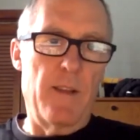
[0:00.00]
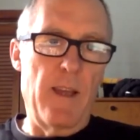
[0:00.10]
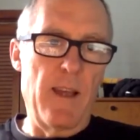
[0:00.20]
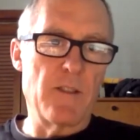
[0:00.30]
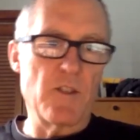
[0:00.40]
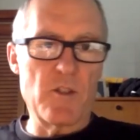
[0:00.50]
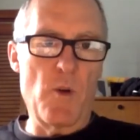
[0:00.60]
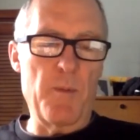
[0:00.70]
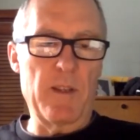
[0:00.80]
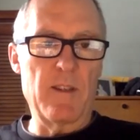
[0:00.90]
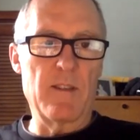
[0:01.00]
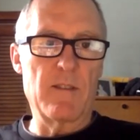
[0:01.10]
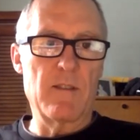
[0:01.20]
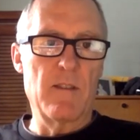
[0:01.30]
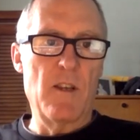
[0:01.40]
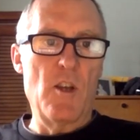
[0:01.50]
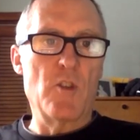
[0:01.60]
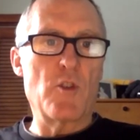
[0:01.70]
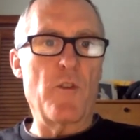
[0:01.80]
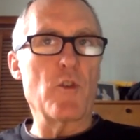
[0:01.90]
hands just go up like this,
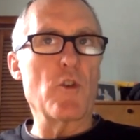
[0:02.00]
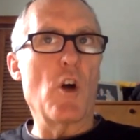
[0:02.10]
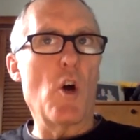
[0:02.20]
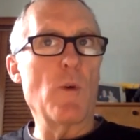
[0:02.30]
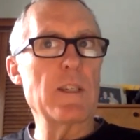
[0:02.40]
so that they're always